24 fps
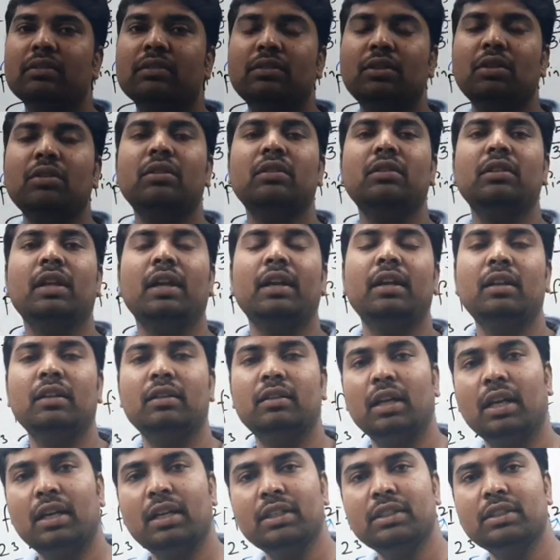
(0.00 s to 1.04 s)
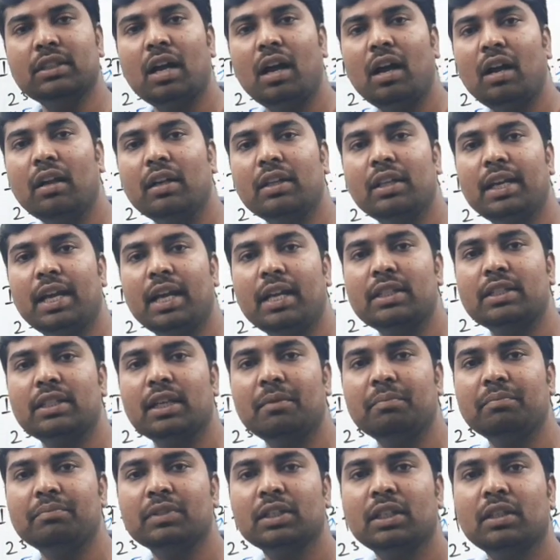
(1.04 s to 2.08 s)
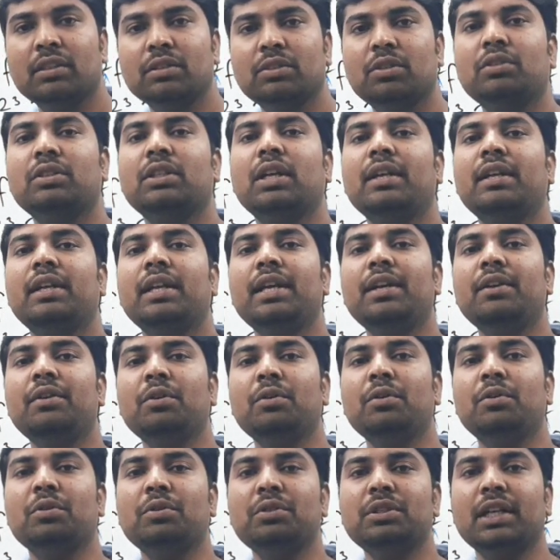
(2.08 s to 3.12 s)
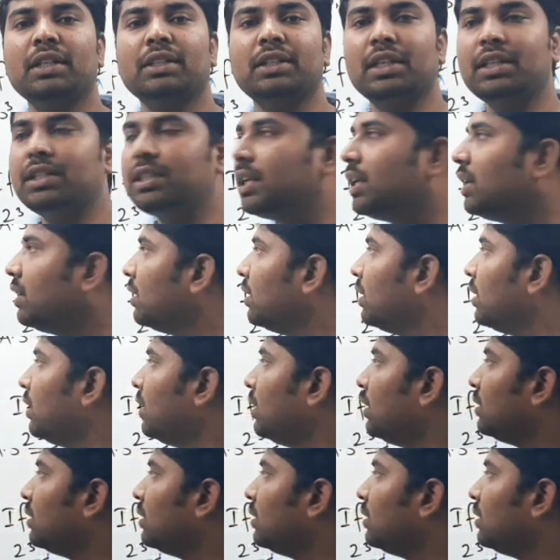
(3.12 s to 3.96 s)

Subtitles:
so that is called the LCM. So 30 into 2 is 60.